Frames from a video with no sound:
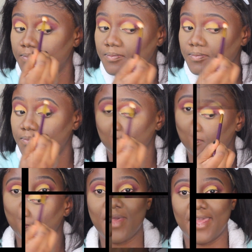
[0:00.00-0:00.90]
We're going to
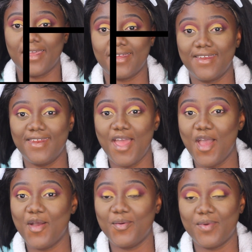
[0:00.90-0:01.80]
go in
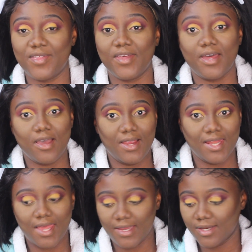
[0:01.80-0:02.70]
with our
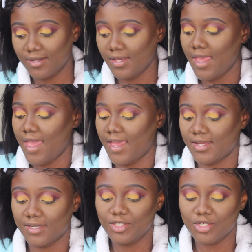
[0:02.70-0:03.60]
eyeliner,
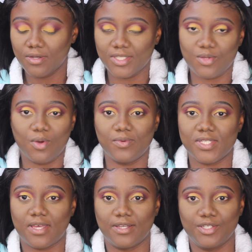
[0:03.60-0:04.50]
and you know, as always, I